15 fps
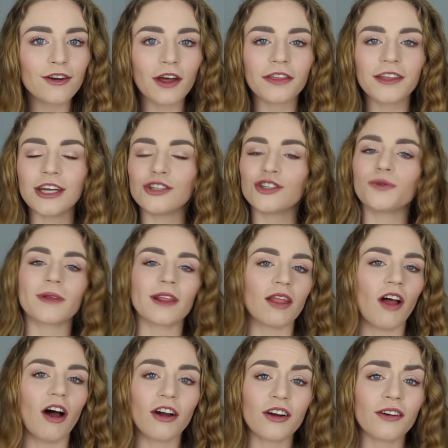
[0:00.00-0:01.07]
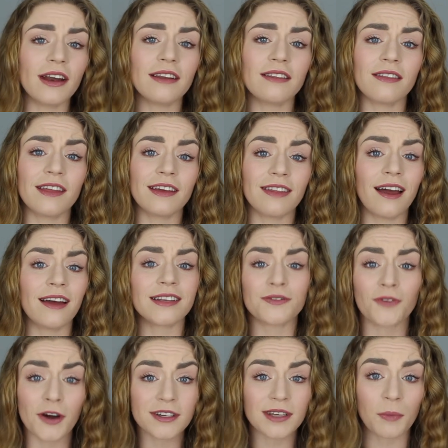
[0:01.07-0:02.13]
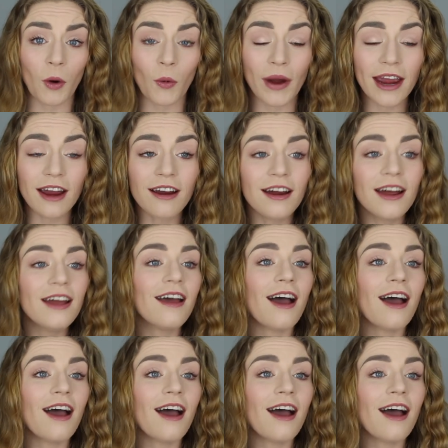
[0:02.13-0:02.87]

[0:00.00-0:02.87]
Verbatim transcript: nothing to do with luck or anything like that as far as I'm aware.